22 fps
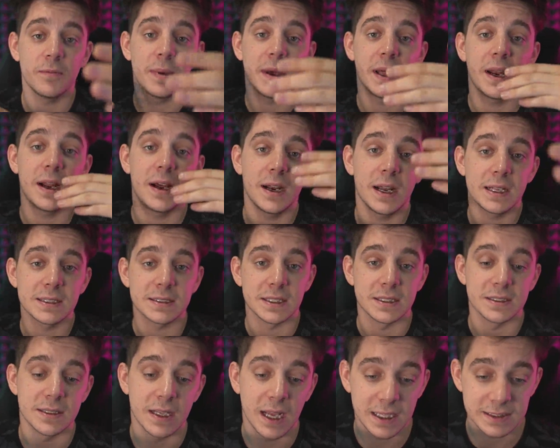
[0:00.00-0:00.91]
been on as
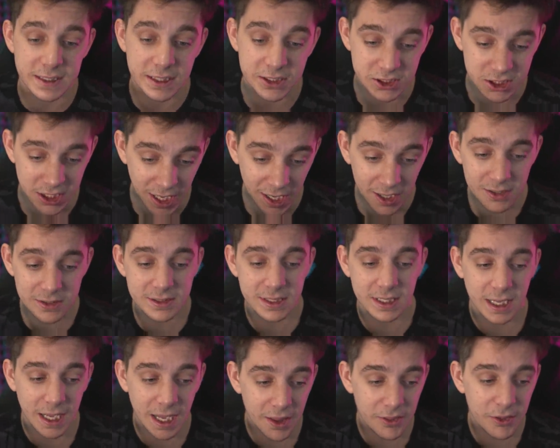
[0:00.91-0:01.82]
a as a channel
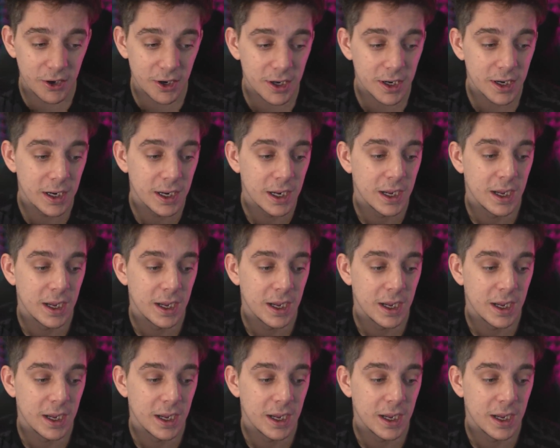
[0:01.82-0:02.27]
together.